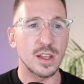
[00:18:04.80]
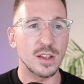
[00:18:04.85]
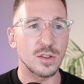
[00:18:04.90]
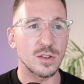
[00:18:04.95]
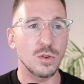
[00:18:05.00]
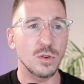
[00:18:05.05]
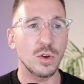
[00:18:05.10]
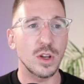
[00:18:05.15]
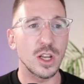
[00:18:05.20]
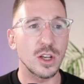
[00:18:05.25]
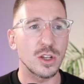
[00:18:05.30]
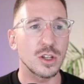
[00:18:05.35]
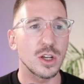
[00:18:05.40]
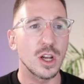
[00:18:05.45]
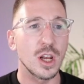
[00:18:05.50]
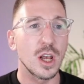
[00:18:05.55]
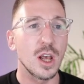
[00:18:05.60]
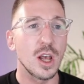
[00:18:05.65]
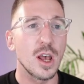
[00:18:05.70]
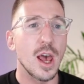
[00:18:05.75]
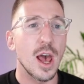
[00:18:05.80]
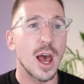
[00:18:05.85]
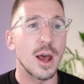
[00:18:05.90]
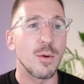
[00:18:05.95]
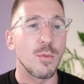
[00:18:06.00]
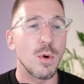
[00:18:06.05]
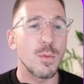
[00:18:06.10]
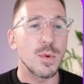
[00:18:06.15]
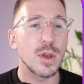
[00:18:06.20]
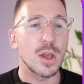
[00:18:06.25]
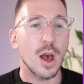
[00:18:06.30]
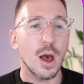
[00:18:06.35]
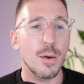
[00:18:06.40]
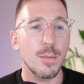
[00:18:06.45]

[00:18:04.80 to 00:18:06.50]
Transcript: knowledge. And when we come